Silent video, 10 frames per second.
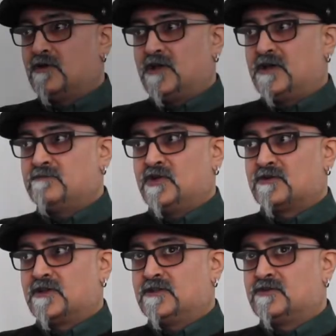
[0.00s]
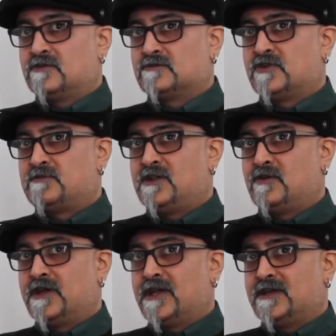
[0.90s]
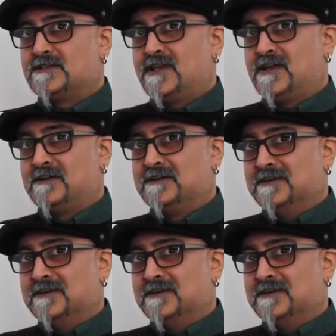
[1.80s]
Well, I'm not going to talk till my lawyer gets here.